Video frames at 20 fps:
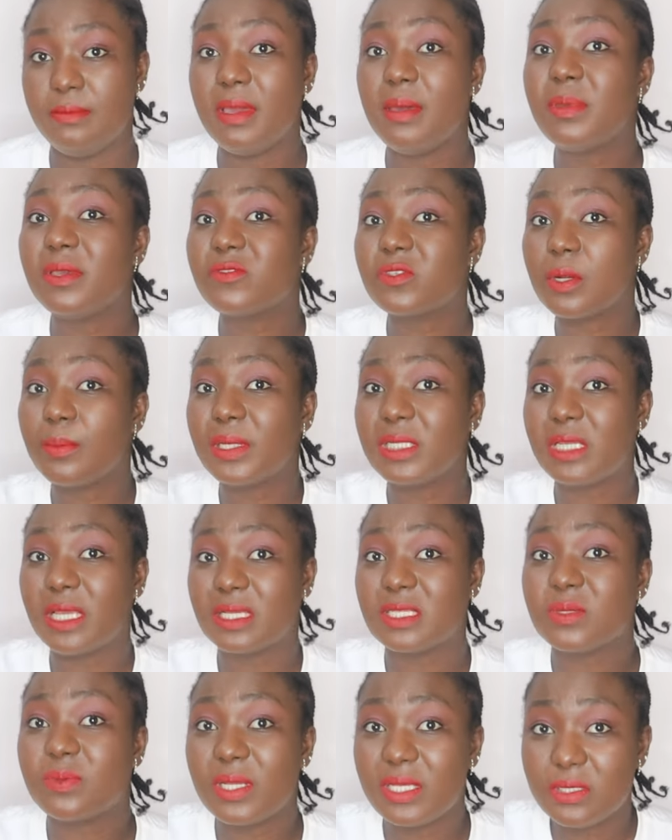Maybe if somebody
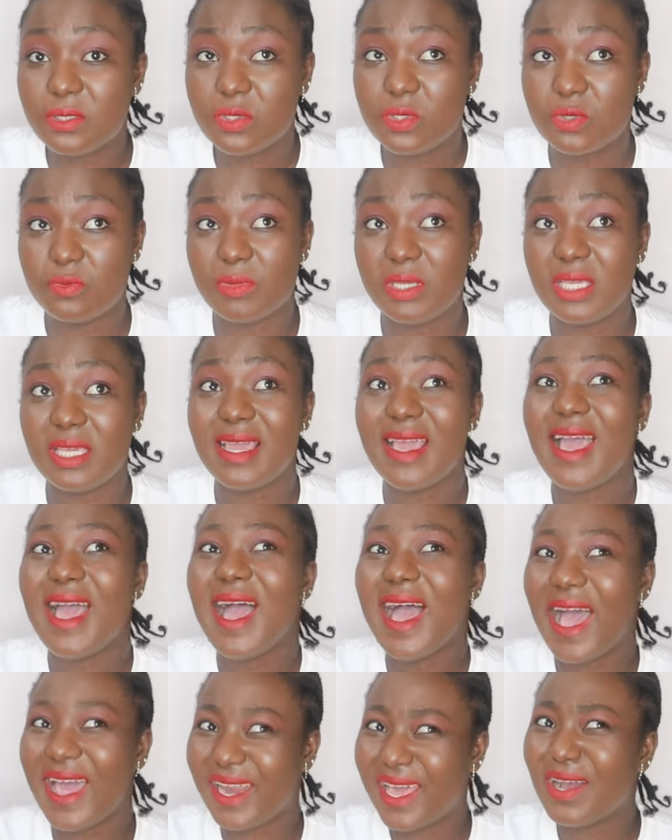explains to me
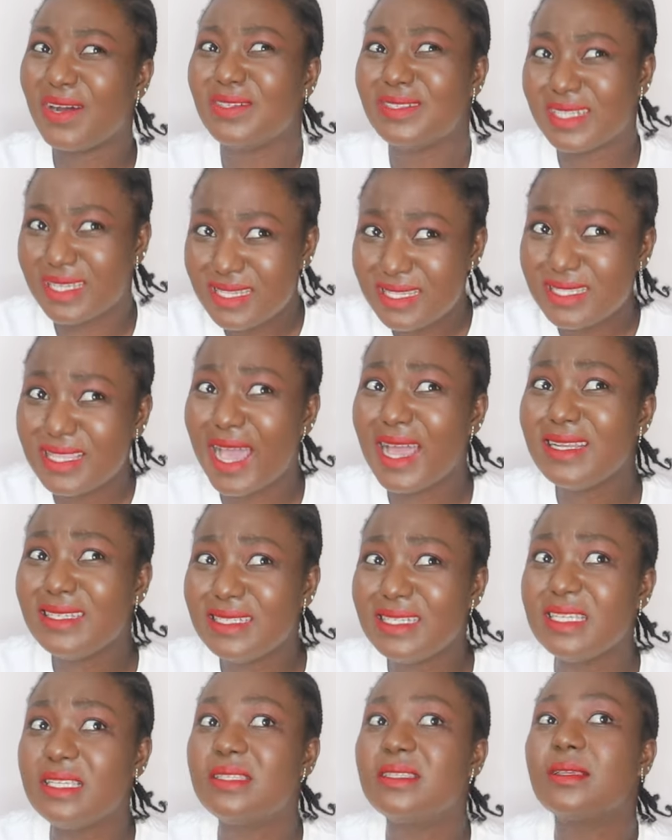and I
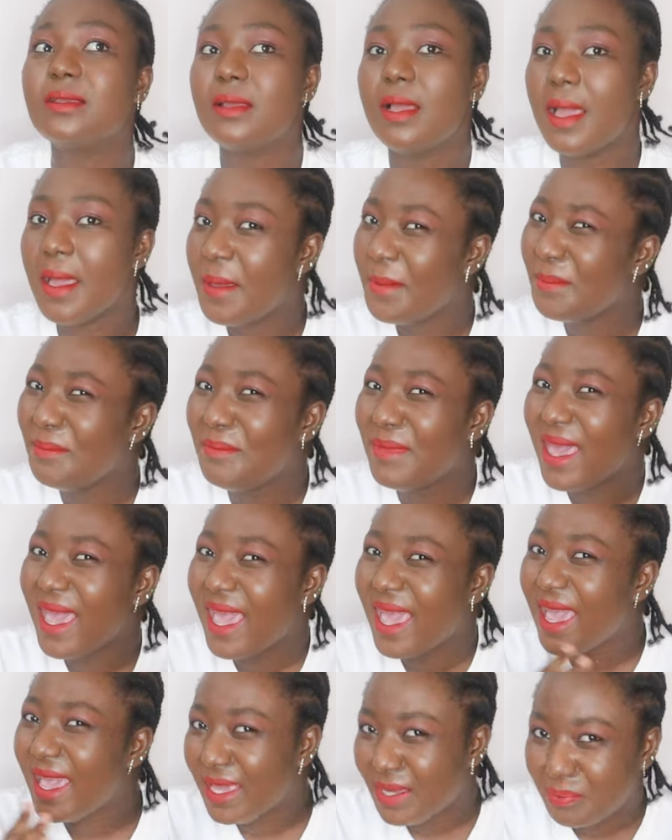understand it,
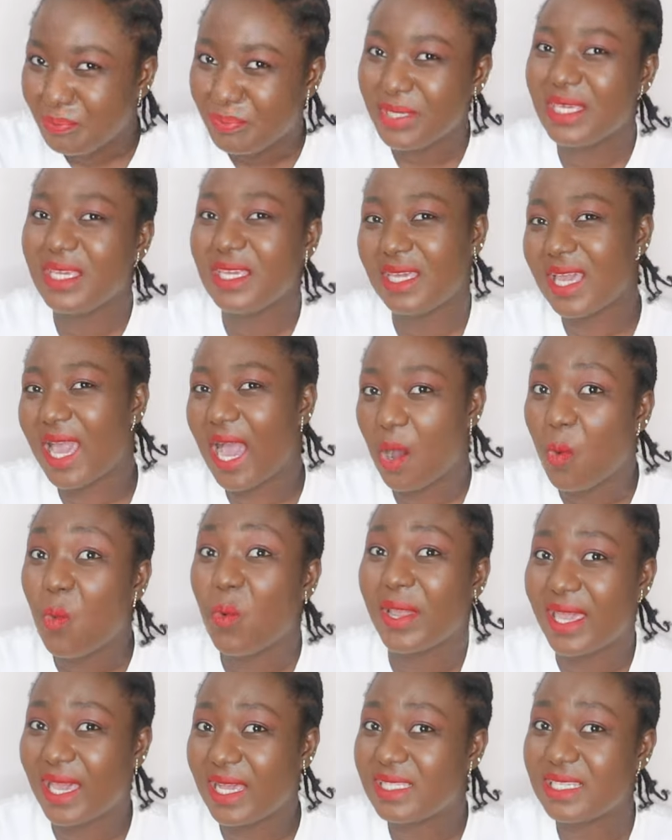maybe
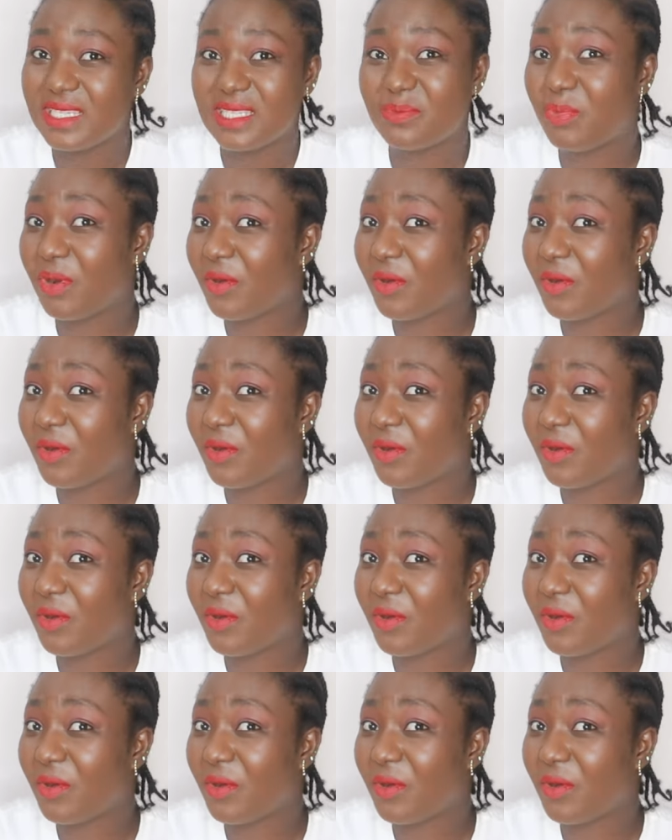I'll get it.